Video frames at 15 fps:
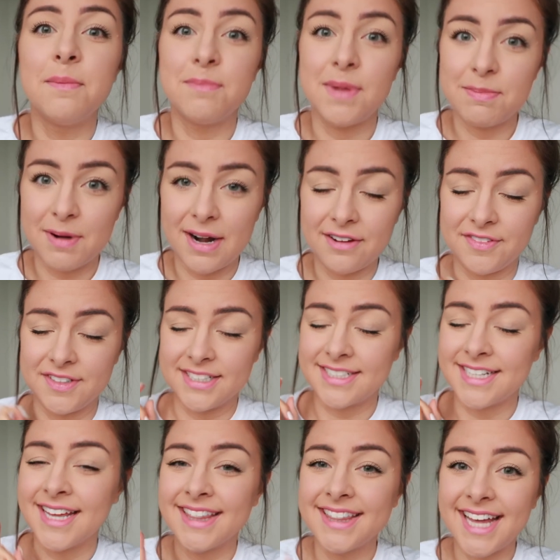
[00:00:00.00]
my
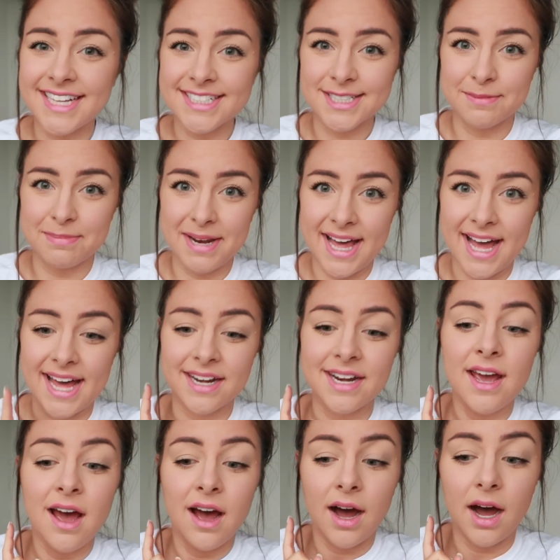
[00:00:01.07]
breakfast. That's the plan.